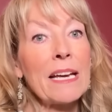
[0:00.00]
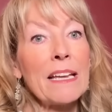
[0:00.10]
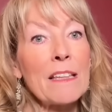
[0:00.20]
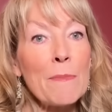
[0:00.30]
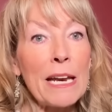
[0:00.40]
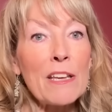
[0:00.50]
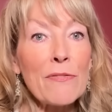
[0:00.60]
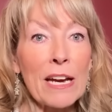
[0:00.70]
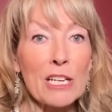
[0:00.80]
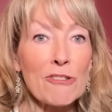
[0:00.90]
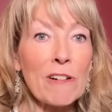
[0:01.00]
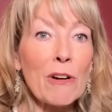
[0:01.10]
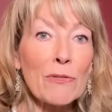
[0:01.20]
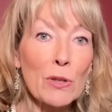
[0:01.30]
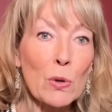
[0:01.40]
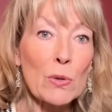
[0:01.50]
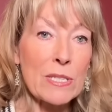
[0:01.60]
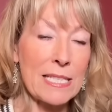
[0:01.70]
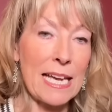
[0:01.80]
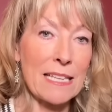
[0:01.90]
The manufacturer, of course,
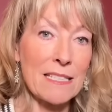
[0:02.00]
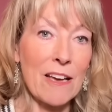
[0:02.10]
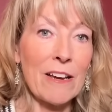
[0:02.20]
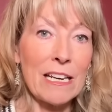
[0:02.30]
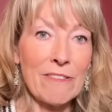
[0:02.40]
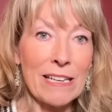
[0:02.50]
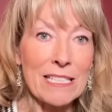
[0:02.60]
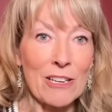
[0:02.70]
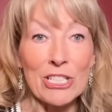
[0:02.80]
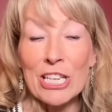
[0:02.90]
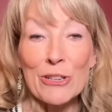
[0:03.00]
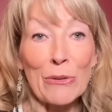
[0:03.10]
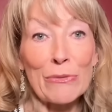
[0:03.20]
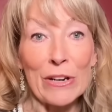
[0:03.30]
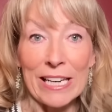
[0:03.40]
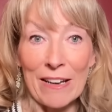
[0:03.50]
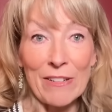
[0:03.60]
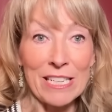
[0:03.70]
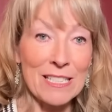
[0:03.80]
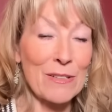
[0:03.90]
states that early research did not find
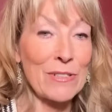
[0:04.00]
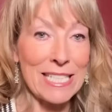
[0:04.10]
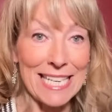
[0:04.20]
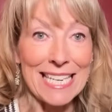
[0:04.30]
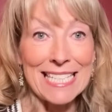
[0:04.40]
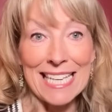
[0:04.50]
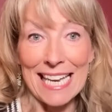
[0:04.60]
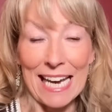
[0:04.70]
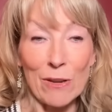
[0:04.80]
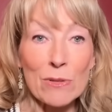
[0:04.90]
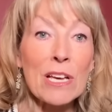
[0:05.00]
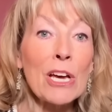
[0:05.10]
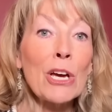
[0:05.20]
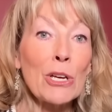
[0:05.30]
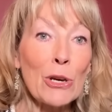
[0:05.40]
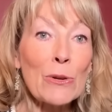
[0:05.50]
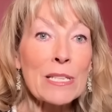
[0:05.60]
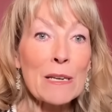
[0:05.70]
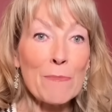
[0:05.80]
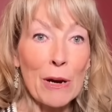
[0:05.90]
evidence of disease in cows
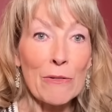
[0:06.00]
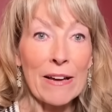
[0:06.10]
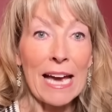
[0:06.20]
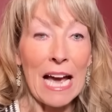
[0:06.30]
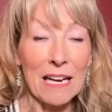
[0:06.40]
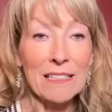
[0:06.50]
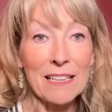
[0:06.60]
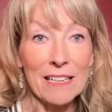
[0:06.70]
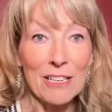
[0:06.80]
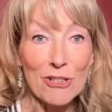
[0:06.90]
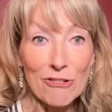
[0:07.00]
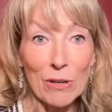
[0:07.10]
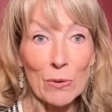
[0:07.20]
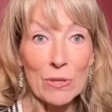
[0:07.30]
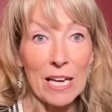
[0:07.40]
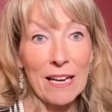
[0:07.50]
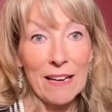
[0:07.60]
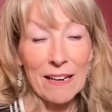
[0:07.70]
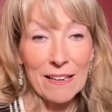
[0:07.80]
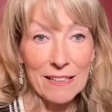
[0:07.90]
using BOVAER under controlled
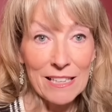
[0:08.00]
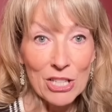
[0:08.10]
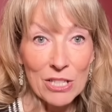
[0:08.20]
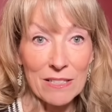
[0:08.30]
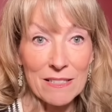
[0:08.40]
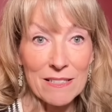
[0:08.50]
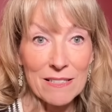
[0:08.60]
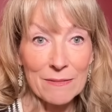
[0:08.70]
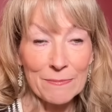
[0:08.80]
conditions.